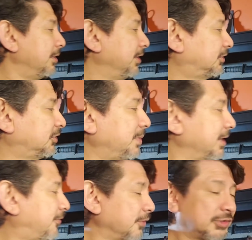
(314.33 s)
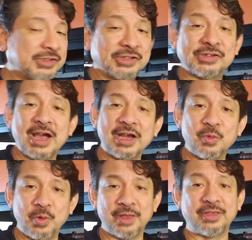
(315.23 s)
This is my first
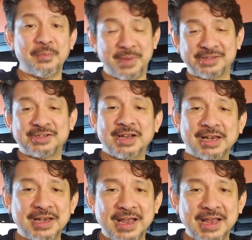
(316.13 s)
design with Bastinelli